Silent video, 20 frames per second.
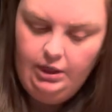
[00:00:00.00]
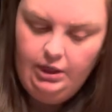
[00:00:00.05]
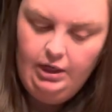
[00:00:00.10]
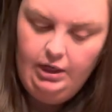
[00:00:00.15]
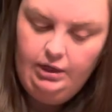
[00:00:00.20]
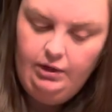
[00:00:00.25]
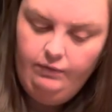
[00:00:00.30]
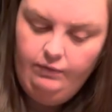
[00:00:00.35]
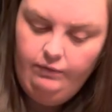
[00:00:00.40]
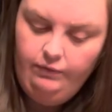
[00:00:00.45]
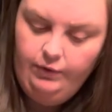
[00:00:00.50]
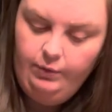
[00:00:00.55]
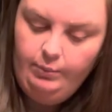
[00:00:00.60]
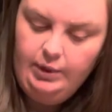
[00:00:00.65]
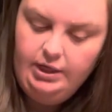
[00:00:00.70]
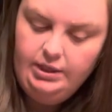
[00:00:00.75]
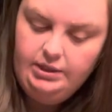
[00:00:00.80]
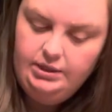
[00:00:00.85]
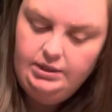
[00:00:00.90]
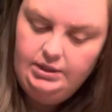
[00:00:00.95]
and then from
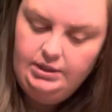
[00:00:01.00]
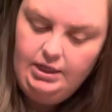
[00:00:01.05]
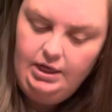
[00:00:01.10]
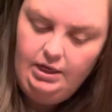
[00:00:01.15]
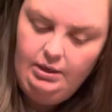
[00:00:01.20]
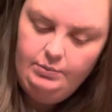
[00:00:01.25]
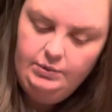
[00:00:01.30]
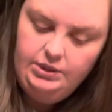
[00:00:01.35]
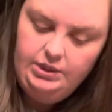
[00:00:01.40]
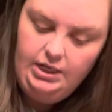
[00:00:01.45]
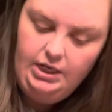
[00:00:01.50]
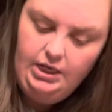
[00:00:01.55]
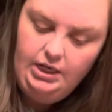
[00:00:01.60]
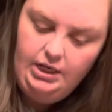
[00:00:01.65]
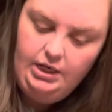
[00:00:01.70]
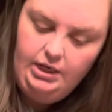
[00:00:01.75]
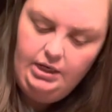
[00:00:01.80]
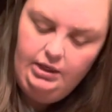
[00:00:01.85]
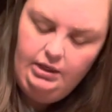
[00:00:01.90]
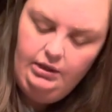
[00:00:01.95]
that same
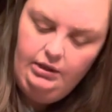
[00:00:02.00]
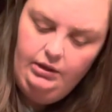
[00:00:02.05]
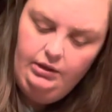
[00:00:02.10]
side